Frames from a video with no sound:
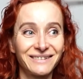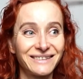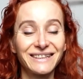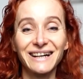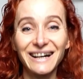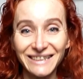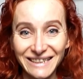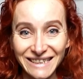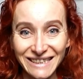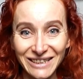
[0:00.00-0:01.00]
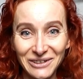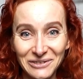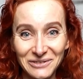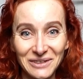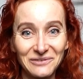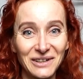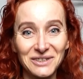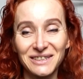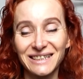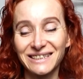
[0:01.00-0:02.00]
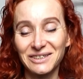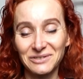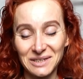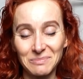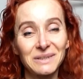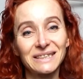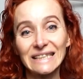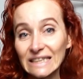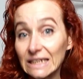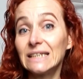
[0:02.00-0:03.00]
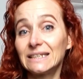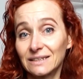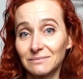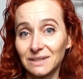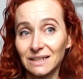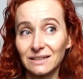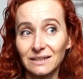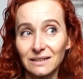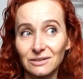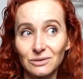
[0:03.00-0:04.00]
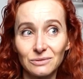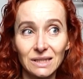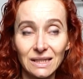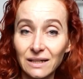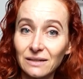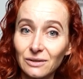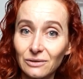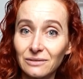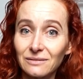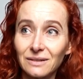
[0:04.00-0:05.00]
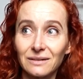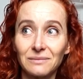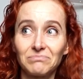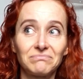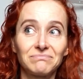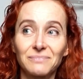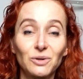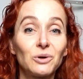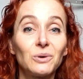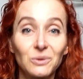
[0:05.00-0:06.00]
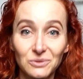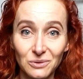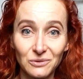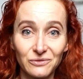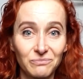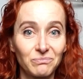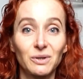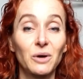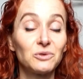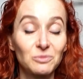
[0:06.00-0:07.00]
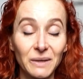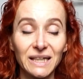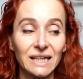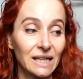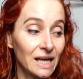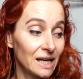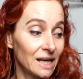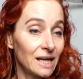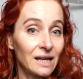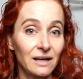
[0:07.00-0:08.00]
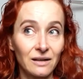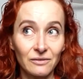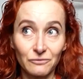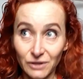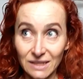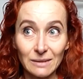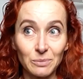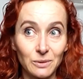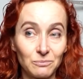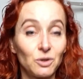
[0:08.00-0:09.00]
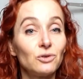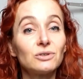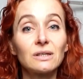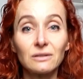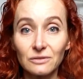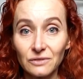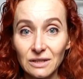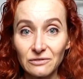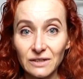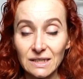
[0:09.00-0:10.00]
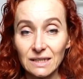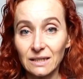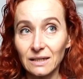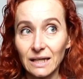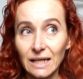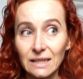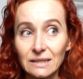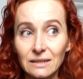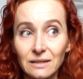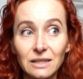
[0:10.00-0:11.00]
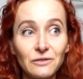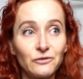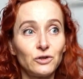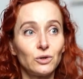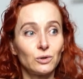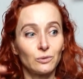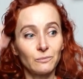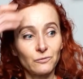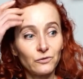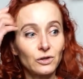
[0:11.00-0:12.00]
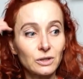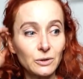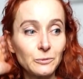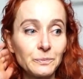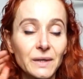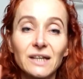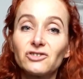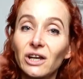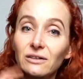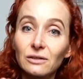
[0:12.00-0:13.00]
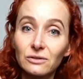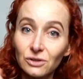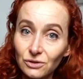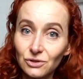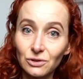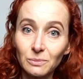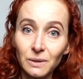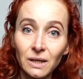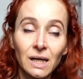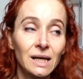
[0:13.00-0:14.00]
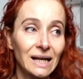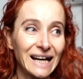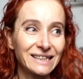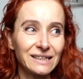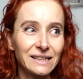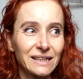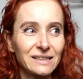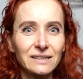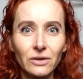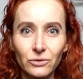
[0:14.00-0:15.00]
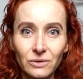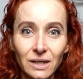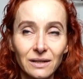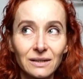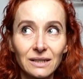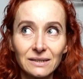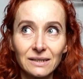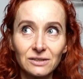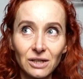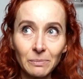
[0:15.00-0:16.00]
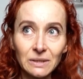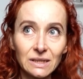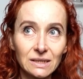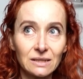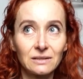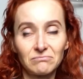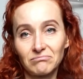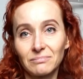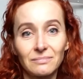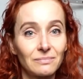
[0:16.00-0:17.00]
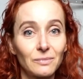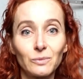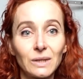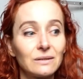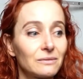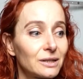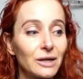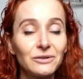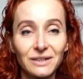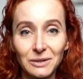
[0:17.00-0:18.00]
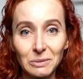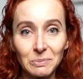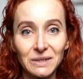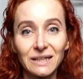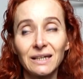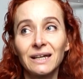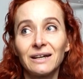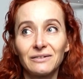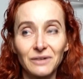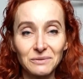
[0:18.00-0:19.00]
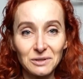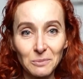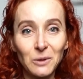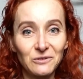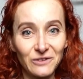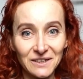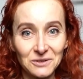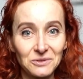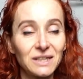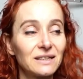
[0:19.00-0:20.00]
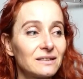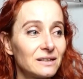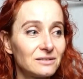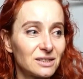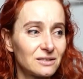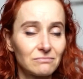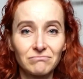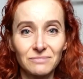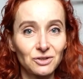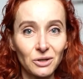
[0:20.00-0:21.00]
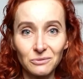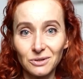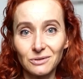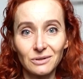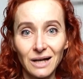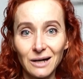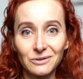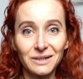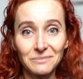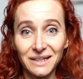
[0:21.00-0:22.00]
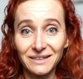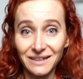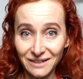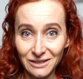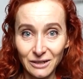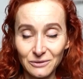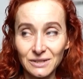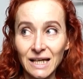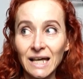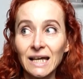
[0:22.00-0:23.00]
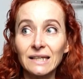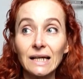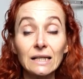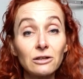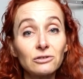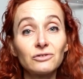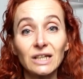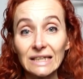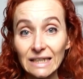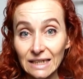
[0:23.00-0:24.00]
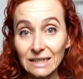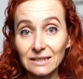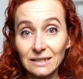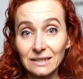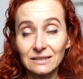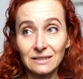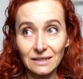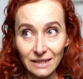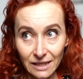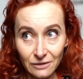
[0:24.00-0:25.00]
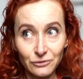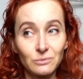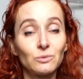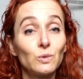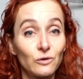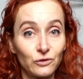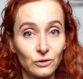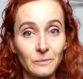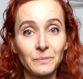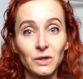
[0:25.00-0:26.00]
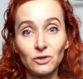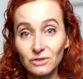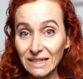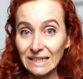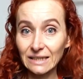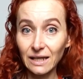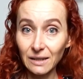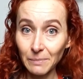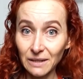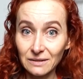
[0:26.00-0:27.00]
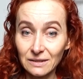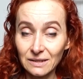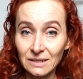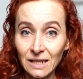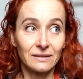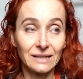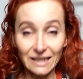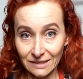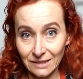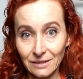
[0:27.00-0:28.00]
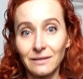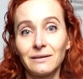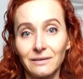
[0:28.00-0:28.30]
the highest of the fashion industries, but that is something that you would learn on a course of coat making. For example, you use a lot of interfacing, and if you follow a channel on YouTube, Atelier Saison, it's a Japanese, well, clothing company, very small factory, and they just show you how they make their clothes. There are a lot of techniques that the girl from Waffle uses in her patterns that